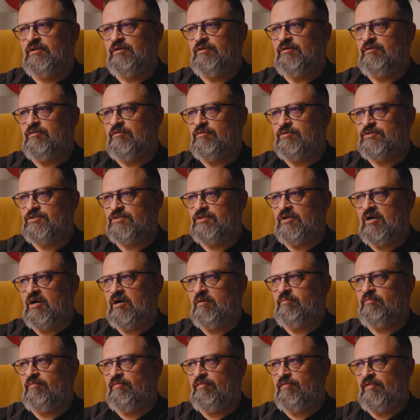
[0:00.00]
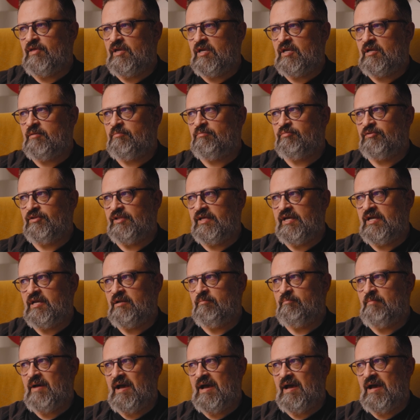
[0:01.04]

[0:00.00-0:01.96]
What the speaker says: you to stop, think, plan,